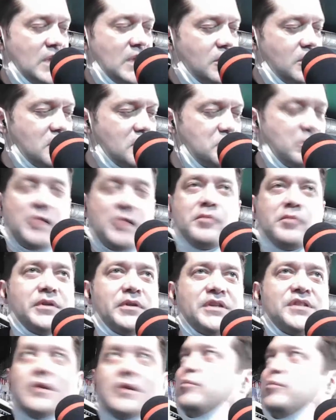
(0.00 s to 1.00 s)
There's probably
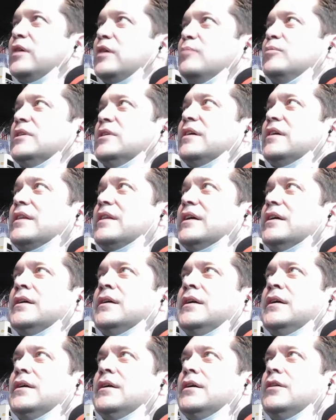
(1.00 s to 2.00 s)
some people out there
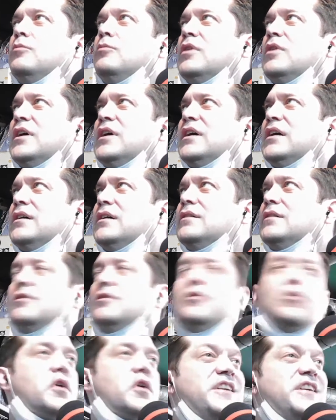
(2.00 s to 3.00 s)
who
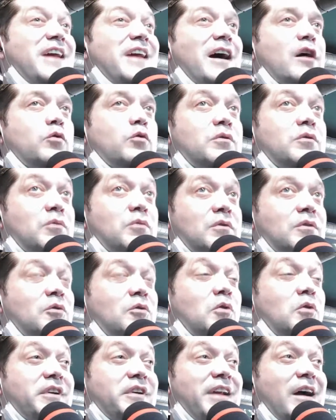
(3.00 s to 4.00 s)
are down
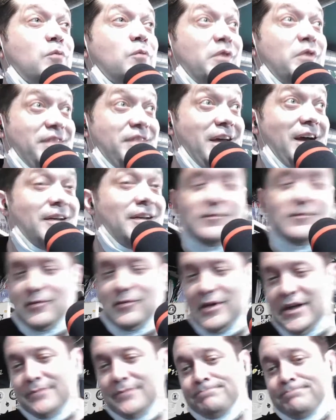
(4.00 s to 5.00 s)
with that,
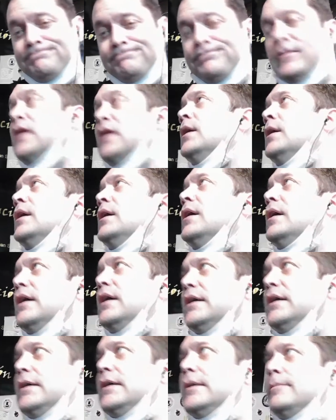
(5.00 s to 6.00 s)
right?
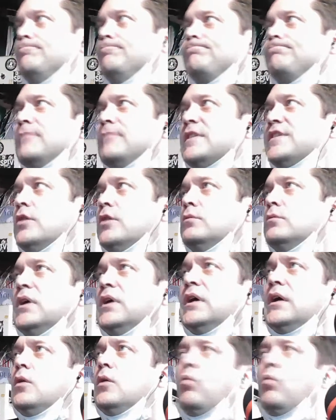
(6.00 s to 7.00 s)
So
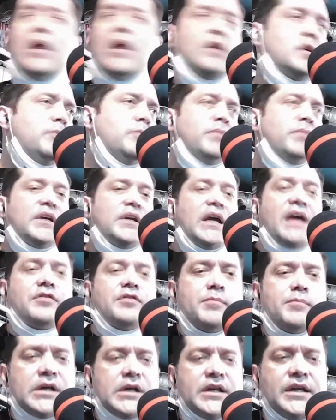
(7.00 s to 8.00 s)
welcome
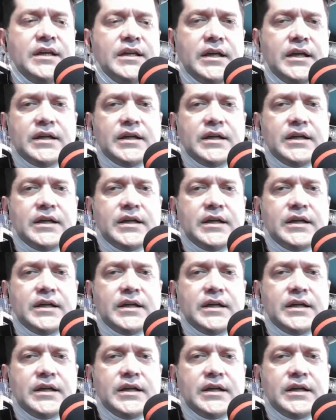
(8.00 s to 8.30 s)
everybody.